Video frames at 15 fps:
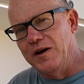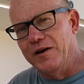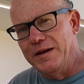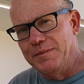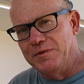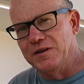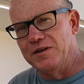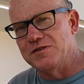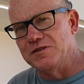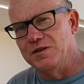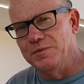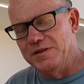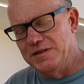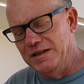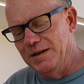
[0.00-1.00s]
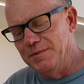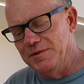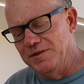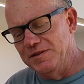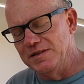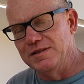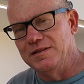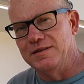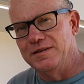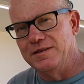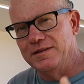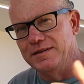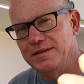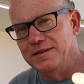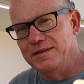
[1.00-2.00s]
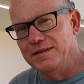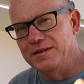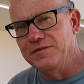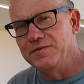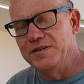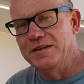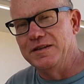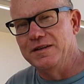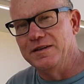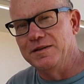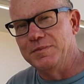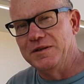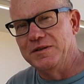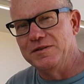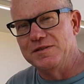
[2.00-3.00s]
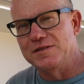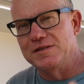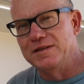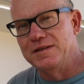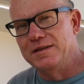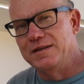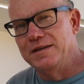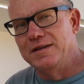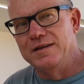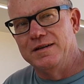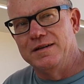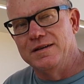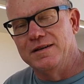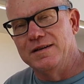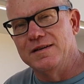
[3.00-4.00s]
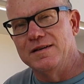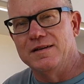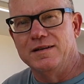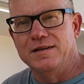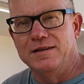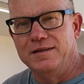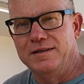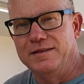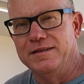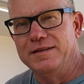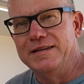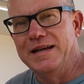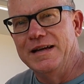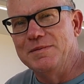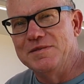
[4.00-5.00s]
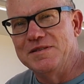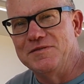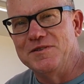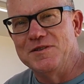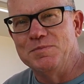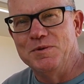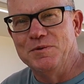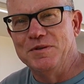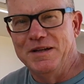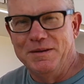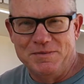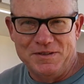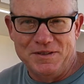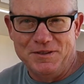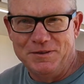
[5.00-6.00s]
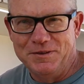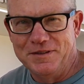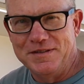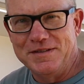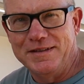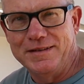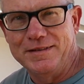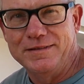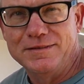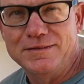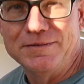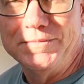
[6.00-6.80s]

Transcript: I am going to stop the tape because the video, because the neighbours have just pulled up. So hold on a second.